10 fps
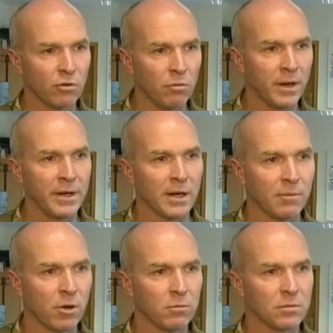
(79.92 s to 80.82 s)
money at a
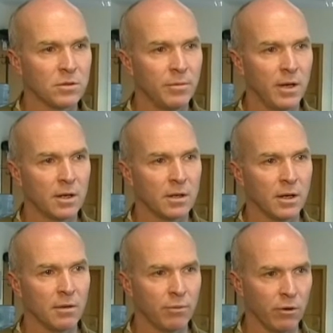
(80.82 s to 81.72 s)
problem to make an
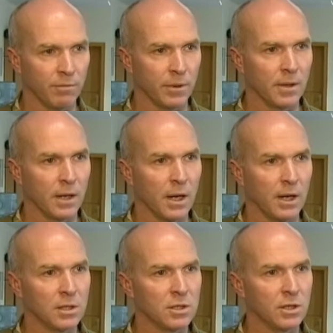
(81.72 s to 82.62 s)
improvement.
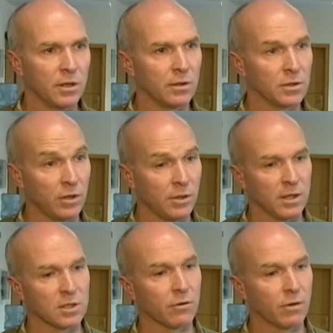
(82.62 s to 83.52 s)
And you know, there's three things
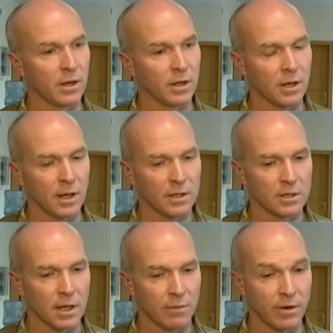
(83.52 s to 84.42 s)
that are running, and uh,
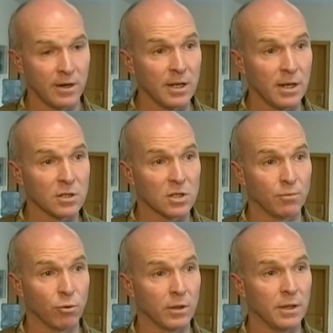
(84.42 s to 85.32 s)
I'm very keen to
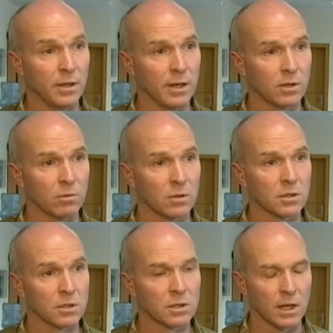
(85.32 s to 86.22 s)
support in the
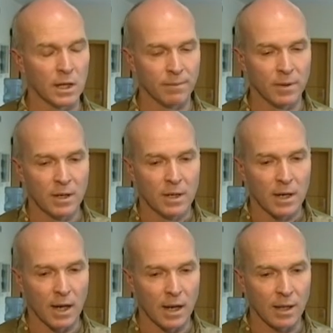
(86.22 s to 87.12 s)
headquarters. Um,
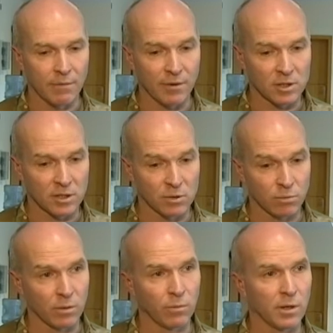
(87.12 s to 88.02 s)
uh, and the first is we're,
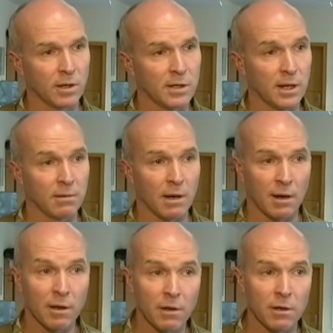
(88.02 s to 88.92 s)
we're going to take
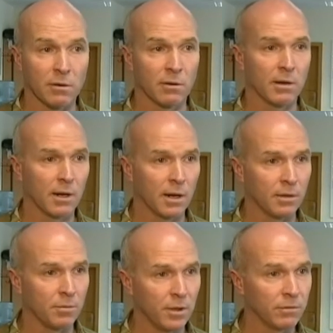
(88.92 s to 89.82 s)
another look at the
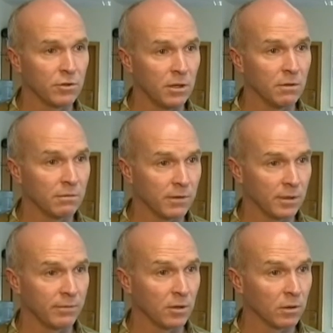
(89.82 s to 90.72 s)
BFG
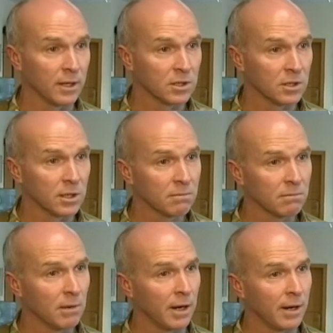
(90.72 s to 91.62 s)
vehicle licensing.
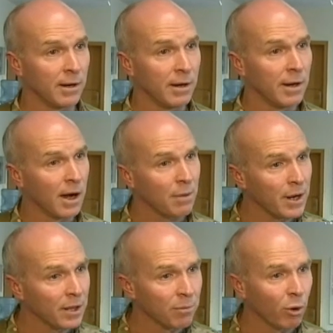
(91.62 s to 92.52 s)
And I, I
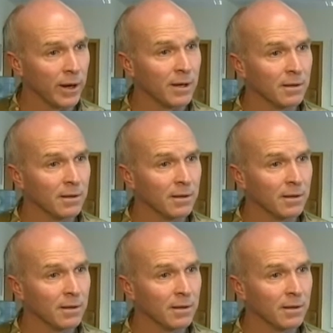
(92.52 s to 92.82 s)
make the point,